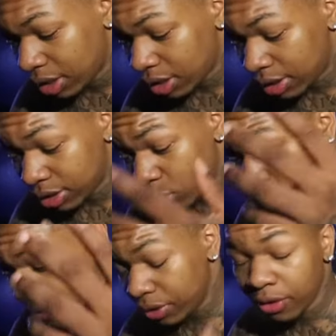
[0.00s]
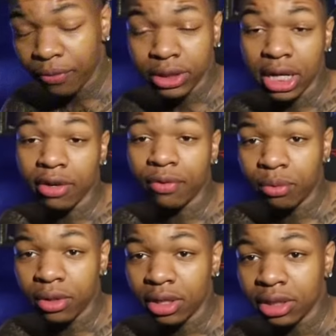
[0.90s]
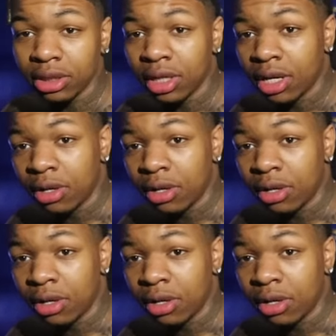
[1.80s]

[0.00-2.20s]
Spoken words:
Cause whoever your photographer was,